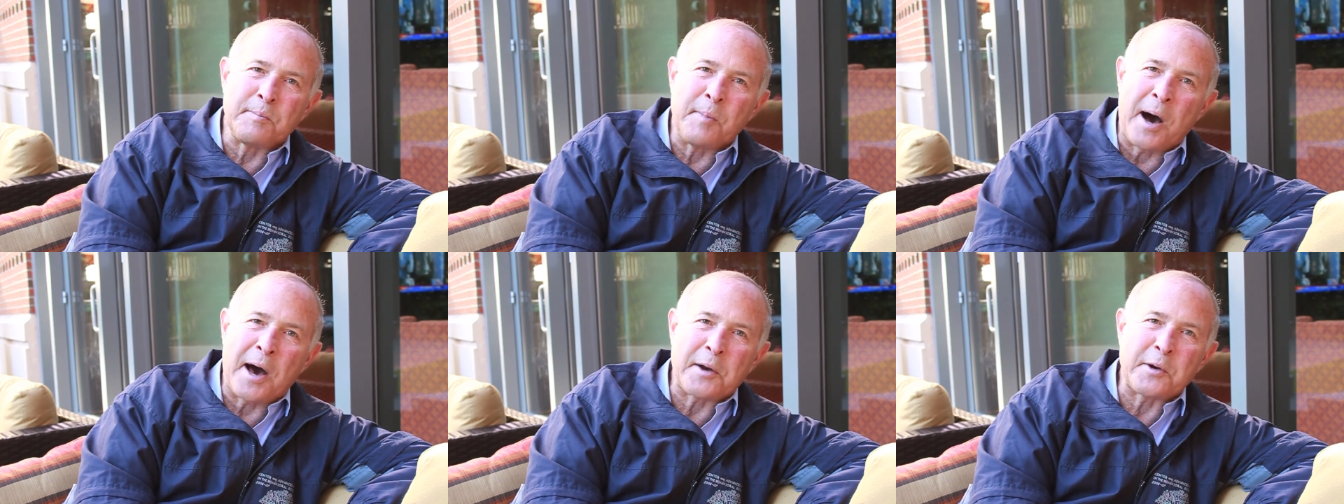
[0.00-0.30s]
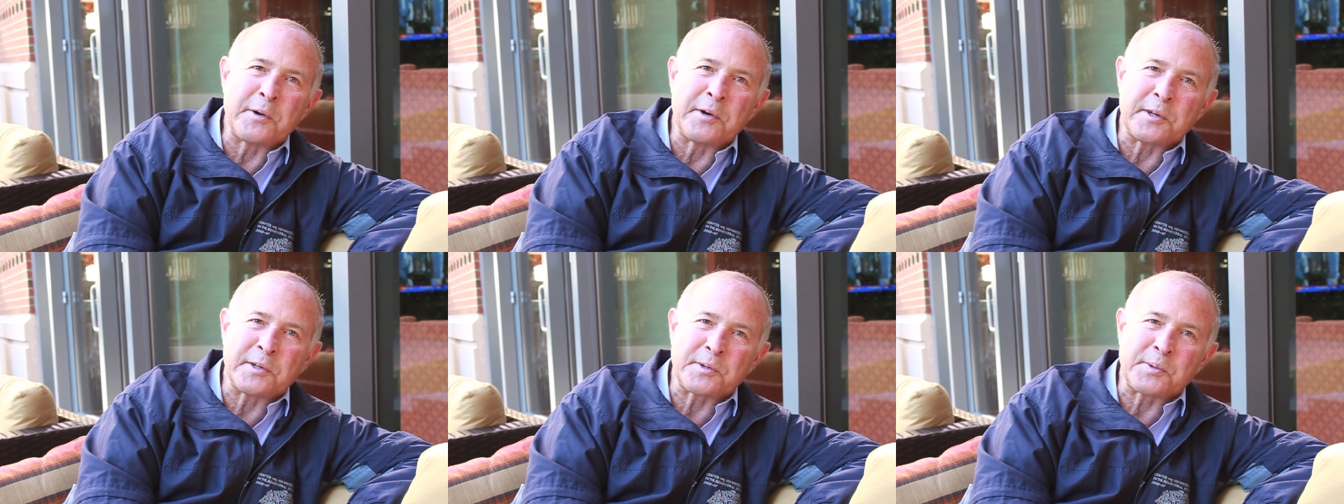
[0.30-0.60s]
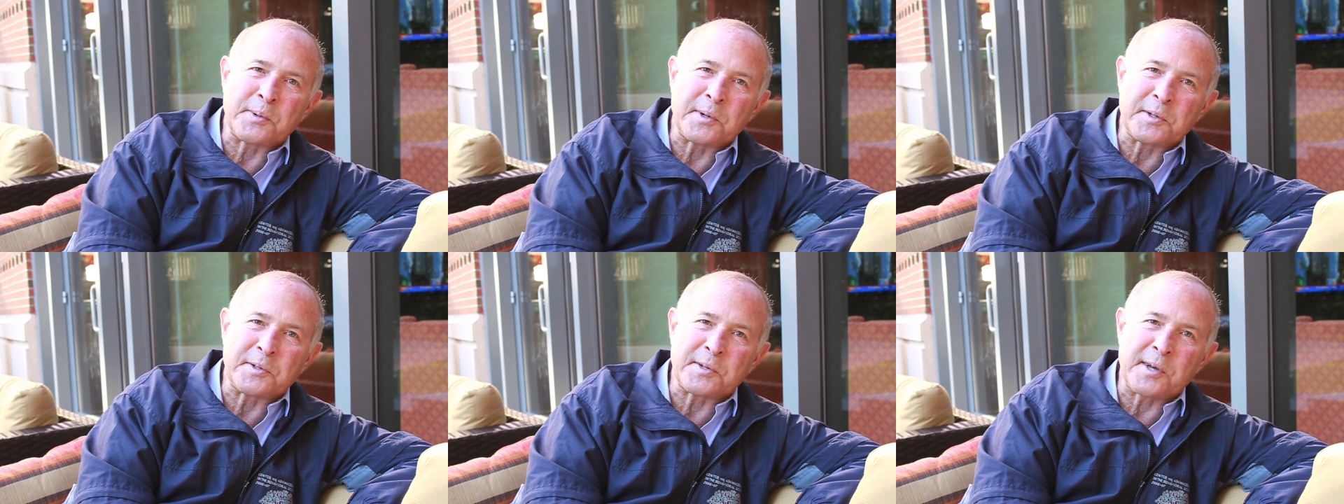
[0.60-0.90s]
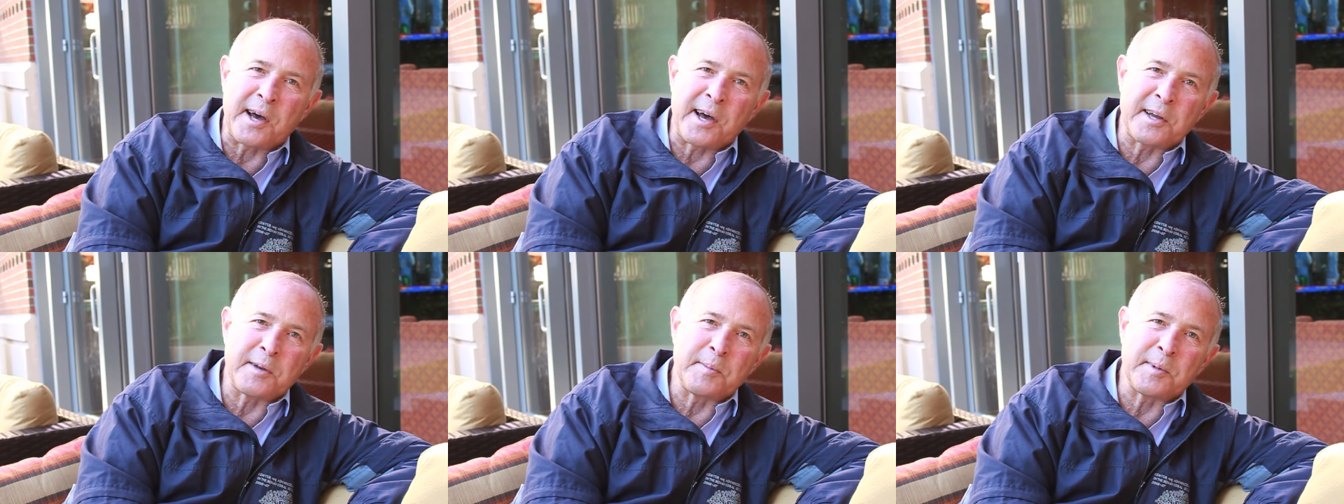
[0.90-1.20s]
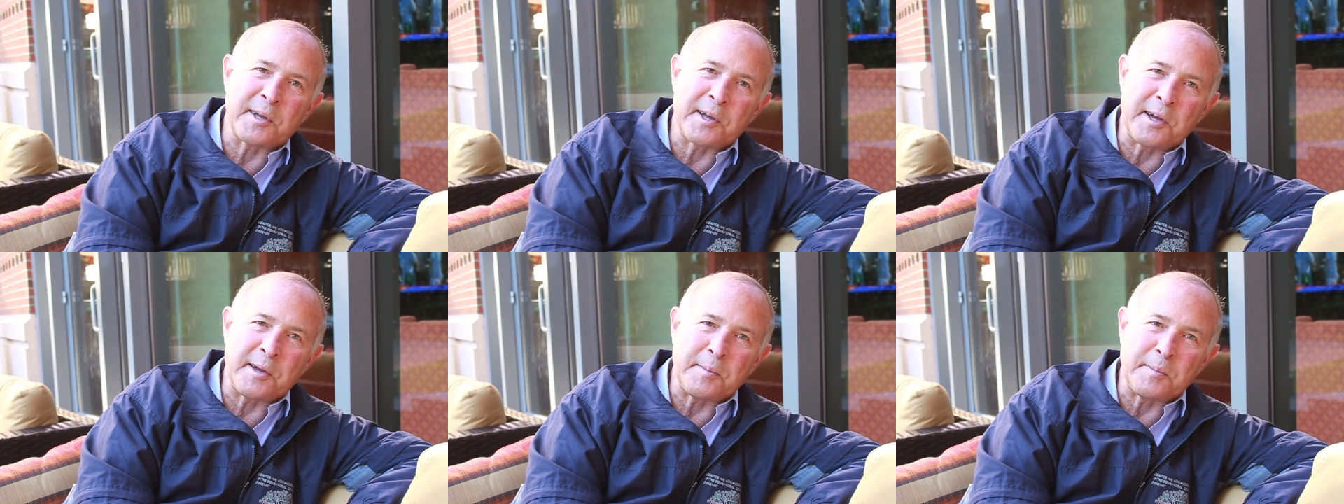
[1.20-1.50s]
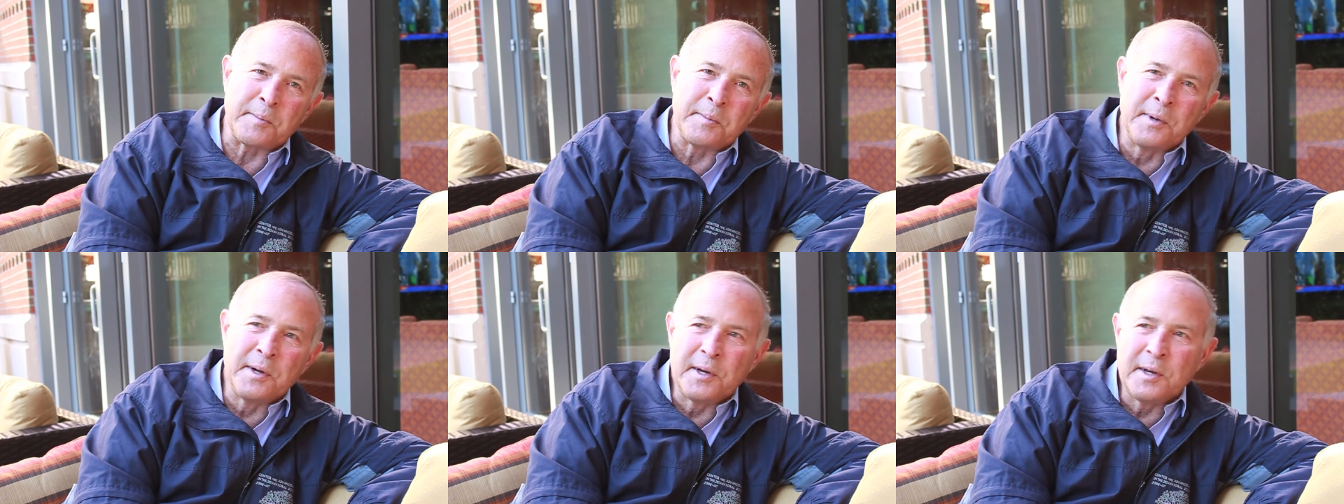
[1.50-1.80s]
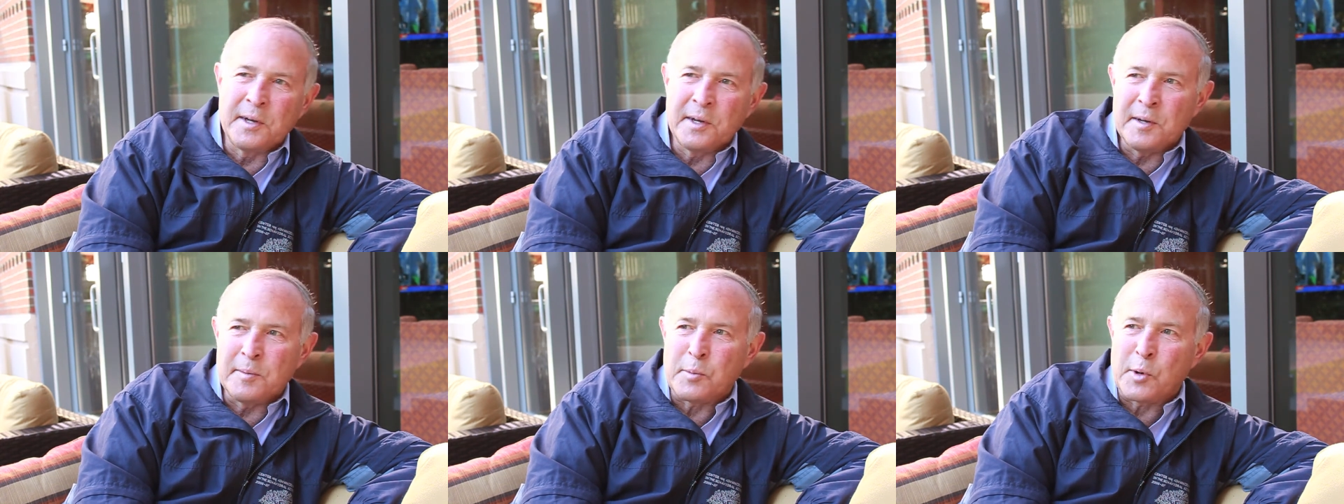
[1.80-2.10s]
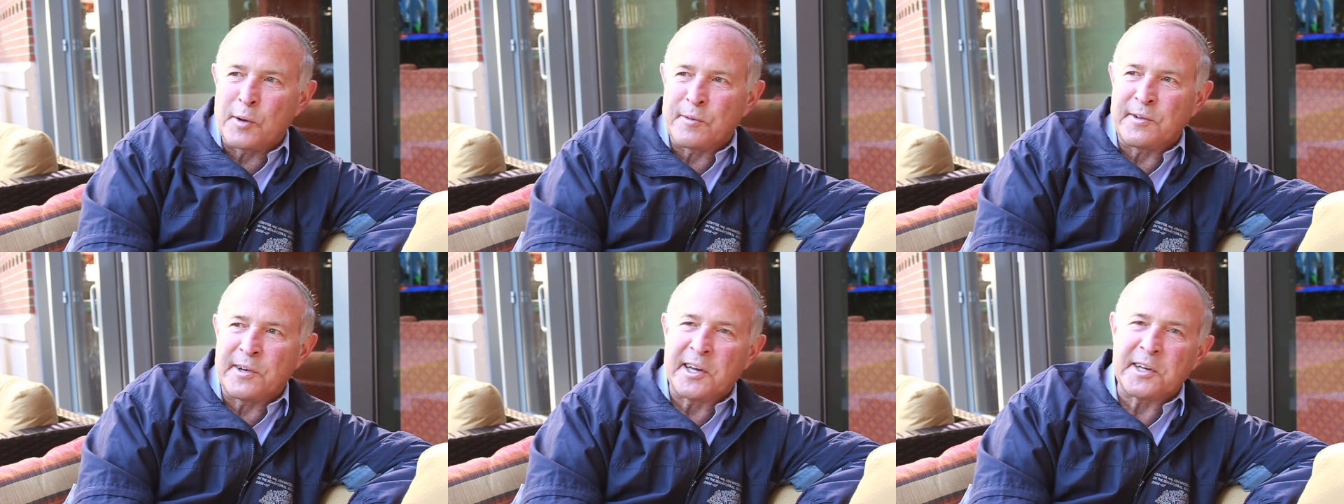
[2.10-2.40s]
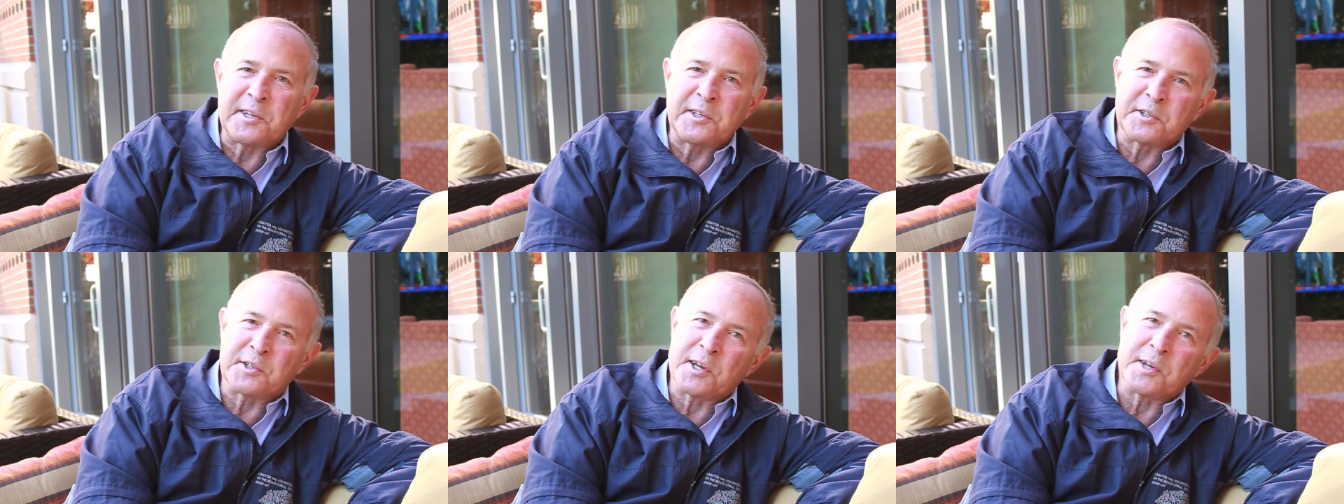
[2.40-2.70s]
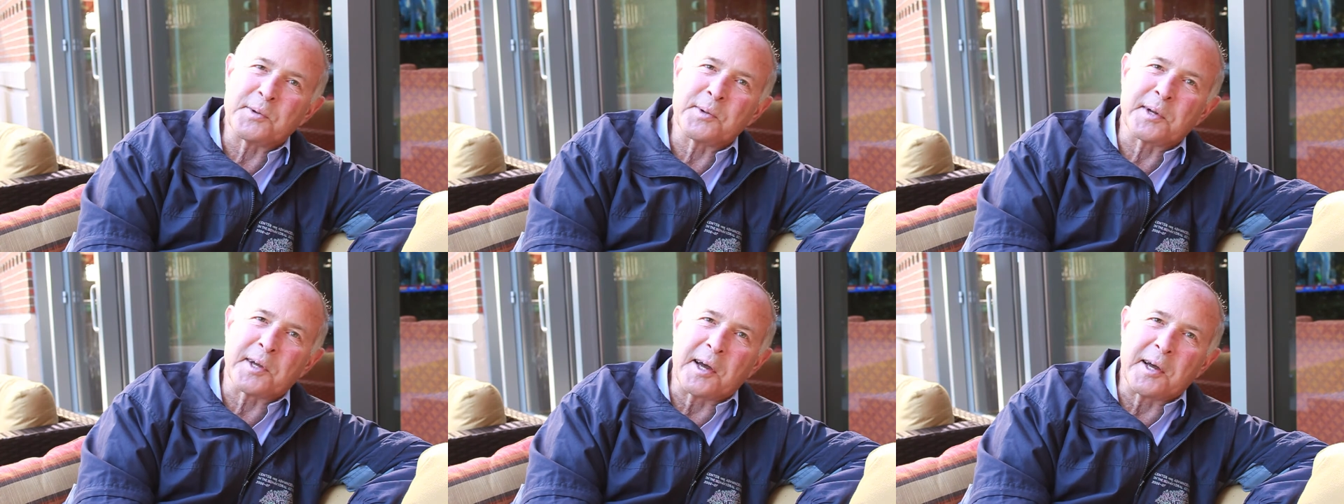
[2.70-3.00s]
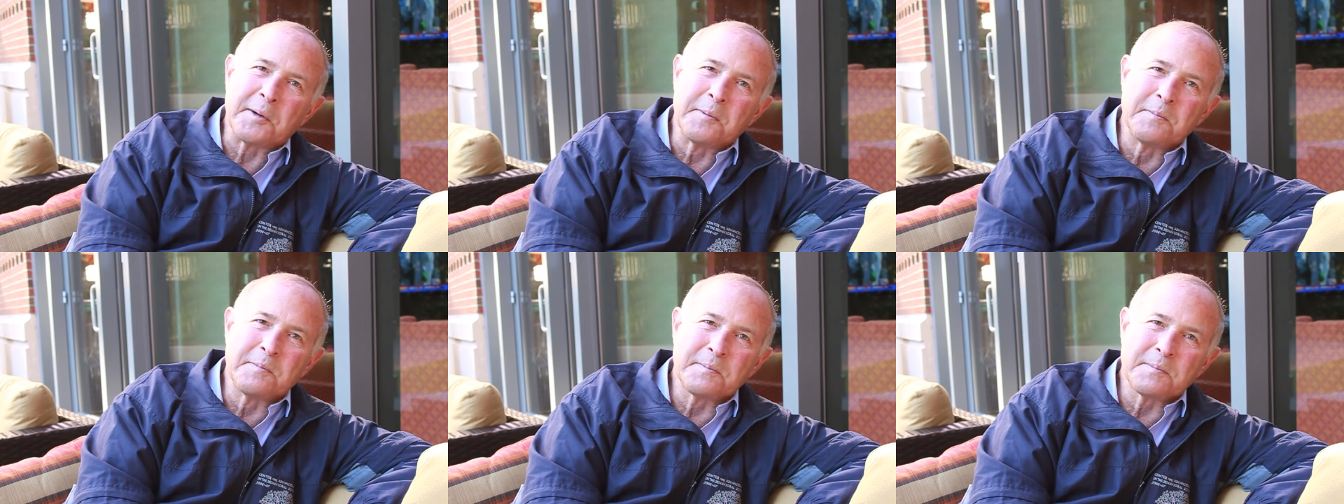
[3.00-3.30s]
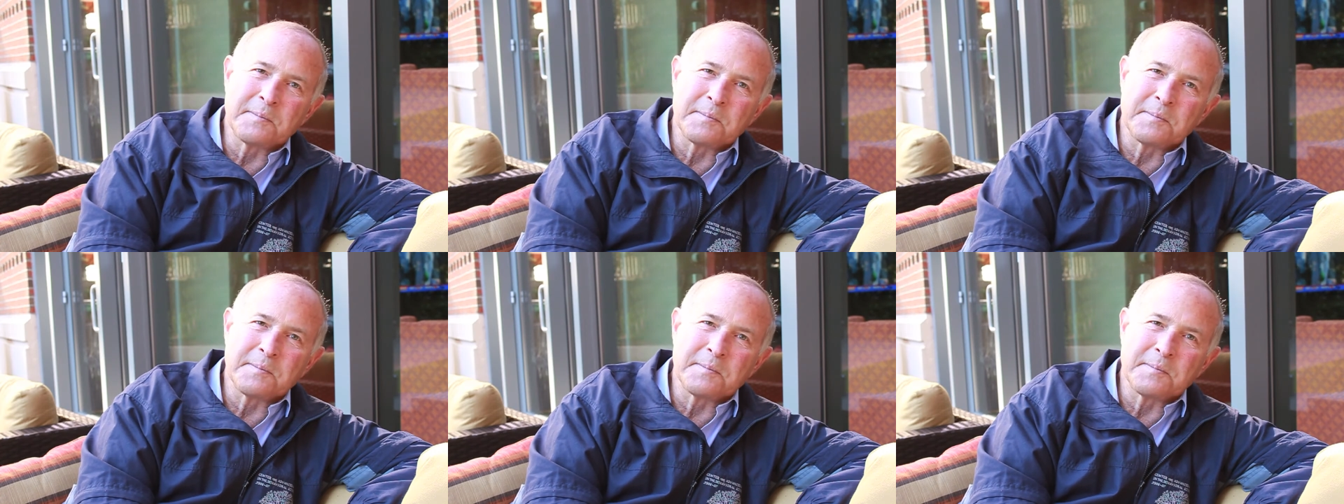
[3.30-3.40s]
modern history aside and became more of an 18th century guy.